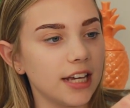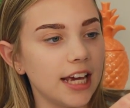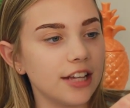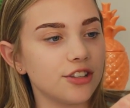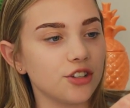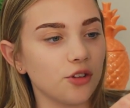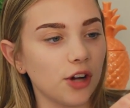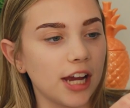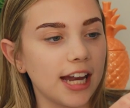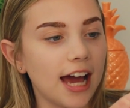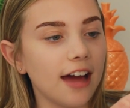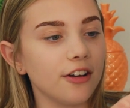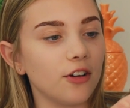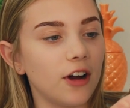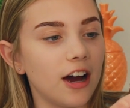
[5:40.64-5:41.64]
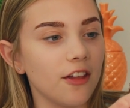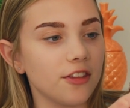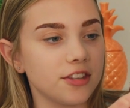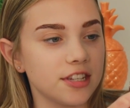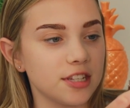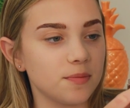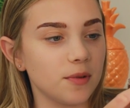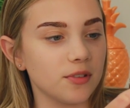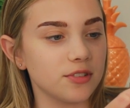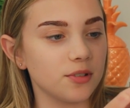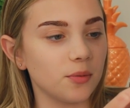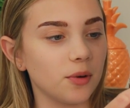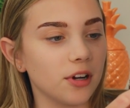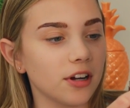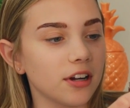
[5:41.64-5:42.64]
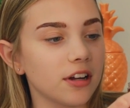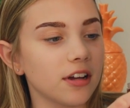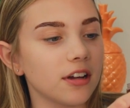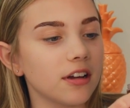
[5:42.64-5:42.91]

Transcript: It's green, I don't know how this is supposed to work.